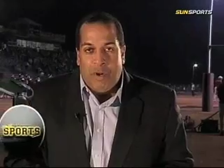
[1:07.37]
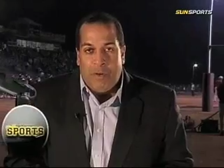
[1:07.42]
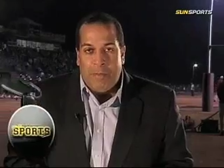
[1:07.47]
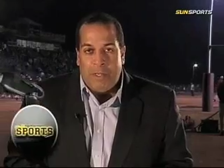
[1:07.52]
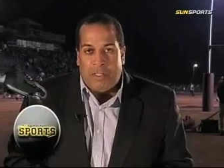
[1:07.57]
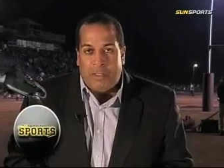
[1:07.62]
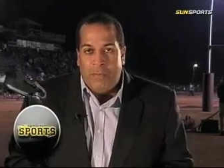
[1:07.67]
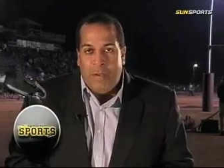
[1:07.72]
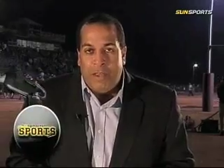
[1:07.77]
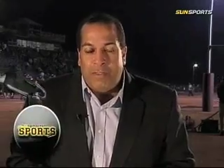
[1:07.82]

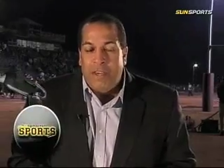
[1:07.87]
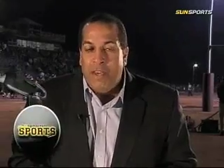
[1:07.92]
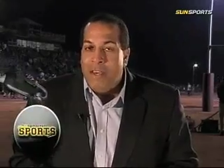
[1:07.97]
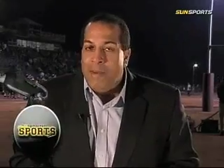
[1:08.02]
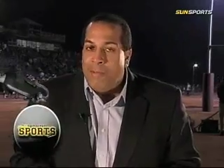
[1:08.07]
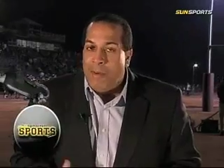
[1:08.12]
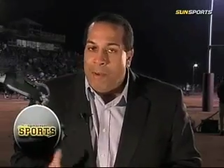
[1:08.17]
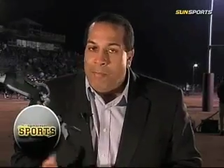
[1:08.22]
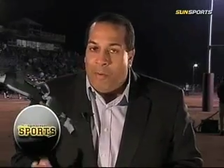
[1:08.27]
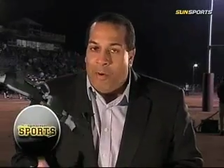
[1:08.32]
Joby Smith.
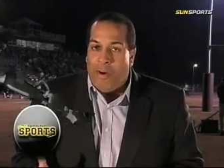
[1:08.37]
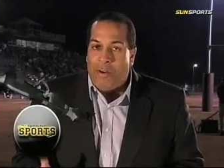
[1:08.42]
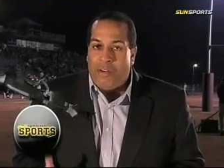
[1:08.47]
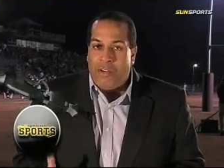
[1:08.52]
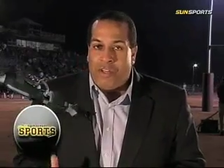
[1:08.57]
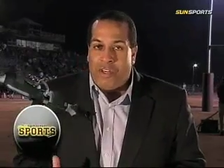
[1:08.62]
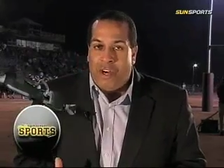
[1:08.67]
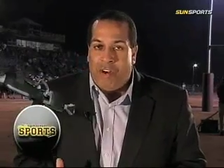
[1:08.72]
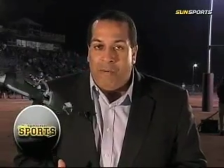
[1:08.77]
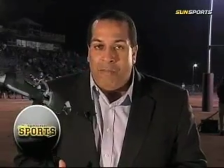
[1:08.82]
My partner
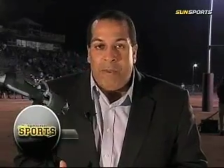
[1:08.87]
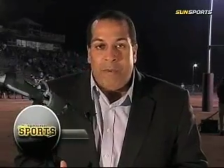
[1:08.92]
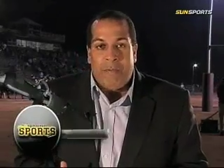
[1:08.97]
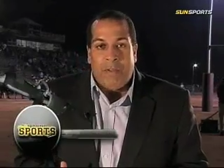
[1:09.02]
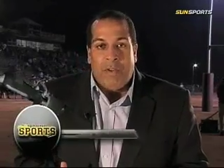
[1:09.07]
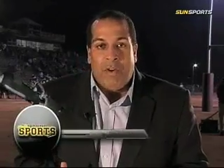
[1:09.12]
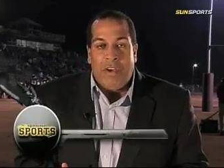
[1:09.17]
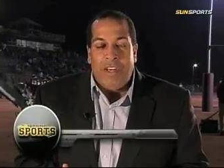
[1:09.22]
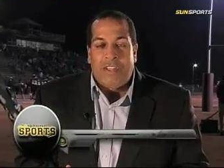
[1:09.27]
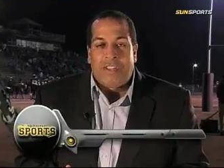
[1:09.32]
Jeremy
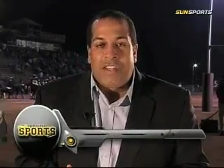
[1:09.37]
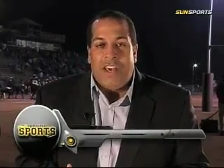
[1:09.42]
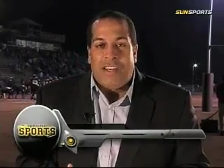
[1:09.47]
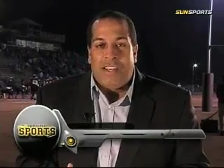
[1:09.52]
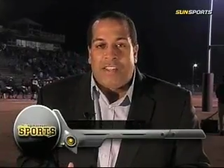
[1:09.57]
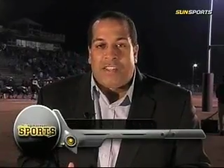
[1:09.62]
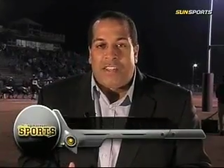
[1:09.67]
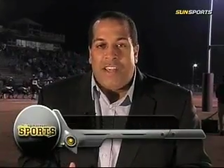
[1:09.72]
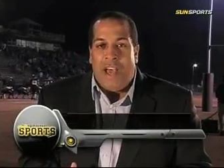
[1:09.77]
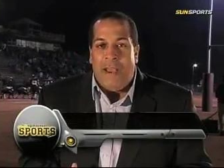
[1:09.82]
Beloit is on
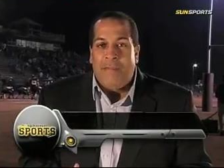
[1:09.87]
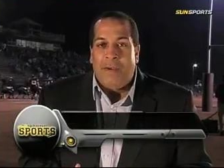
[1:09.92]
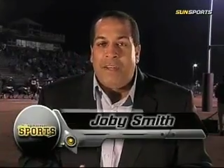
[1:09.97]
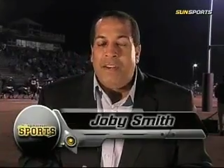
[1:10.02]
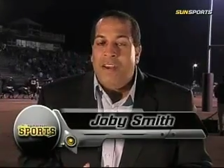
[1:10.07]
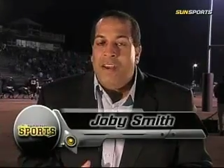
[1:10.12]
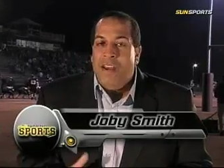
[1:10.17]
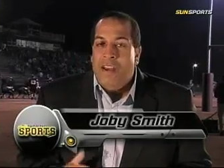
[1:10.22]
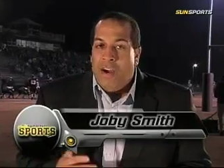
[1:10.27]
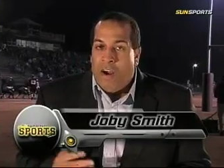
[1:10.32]
assignment
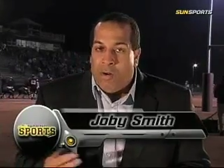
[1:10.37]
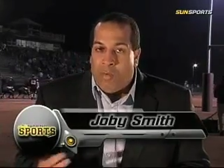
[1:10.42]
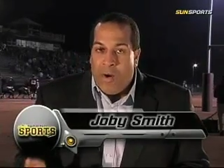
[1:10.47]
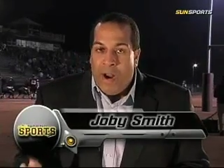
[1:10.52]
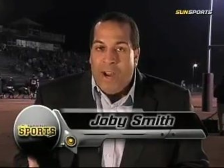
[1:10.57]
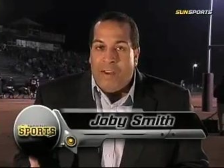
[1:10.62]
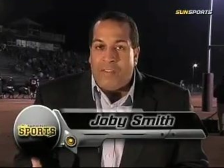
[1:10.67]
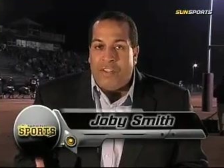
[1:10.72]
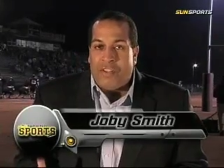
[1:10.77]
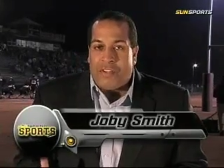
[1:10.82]

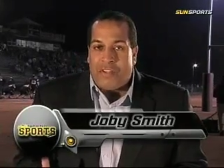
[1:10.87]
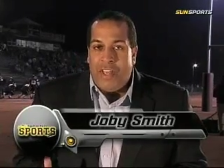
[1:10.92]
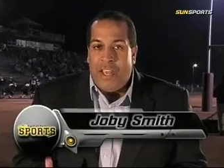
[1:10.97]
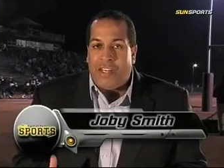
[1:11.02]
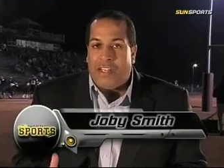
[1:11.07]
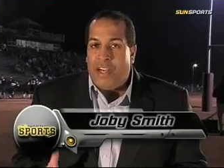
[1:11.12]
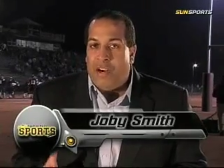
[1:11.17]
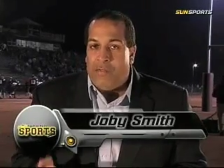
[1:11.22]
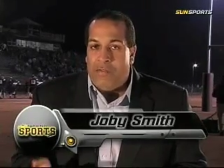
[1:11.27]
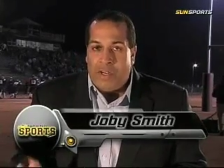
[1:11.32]
around the
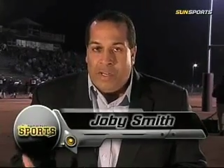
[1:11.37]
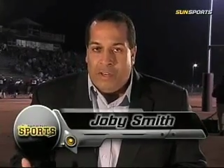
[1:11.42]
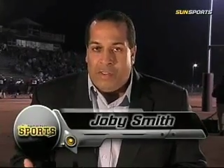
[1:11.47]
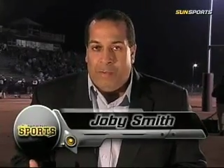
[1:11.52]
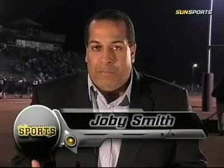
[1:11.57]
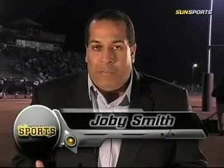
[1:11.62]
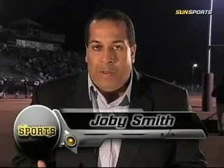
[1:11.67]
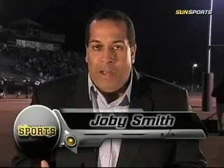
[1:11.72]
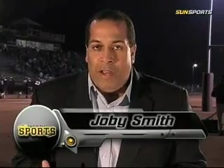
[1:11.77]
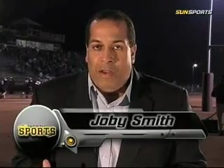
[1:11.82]
state covering other
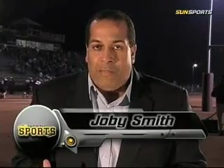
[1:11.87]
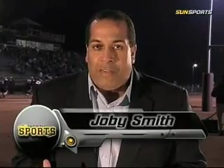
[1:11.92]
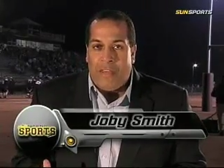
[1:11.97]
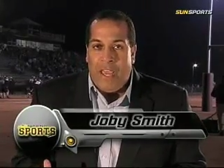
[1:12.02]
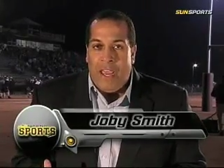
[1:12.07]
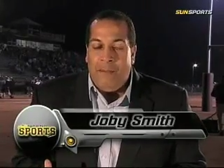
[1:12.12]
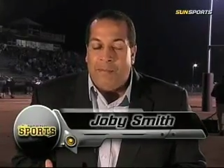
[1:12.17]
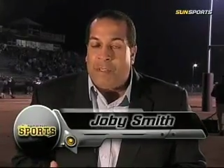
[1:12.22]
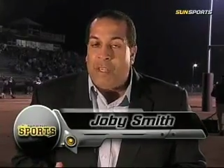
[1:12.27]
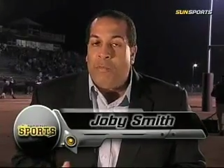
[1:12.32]
playoff
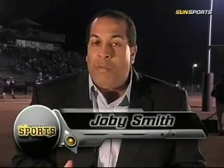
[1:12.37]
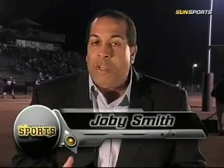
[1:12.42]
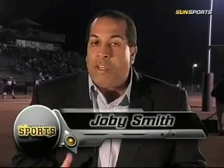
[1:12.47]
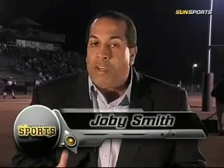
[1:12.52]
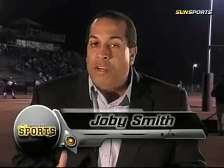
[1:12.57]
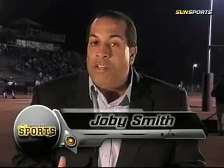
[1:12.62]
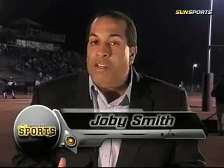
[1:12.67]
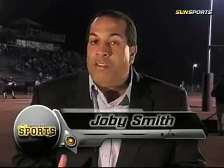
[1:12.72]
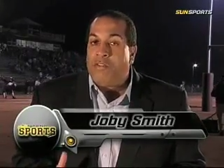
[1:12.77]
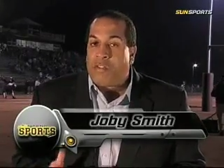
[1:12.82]
games, and we
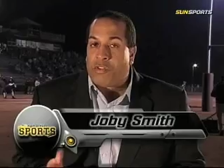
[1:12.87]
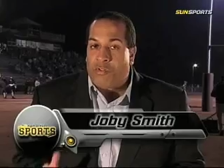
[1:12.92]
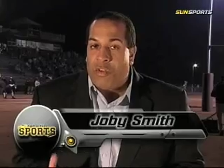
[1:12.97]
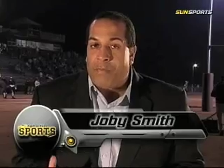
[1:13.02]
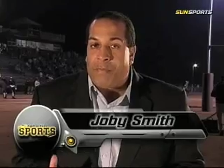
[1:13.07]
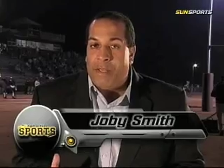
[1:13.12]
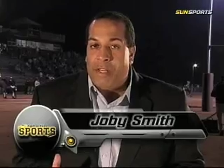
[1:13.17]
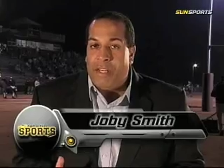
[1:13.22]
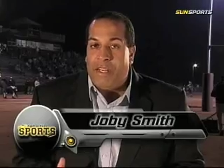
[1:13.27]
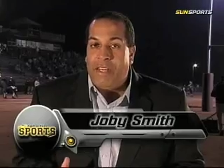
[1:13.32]
couldn't have
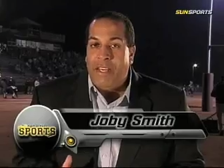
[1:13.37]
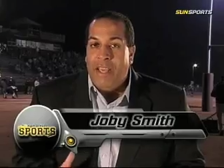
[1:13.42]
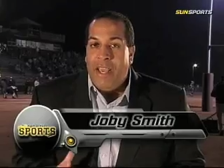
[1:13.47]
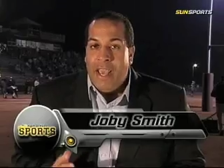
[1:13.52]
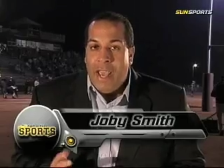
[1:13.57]
scripted it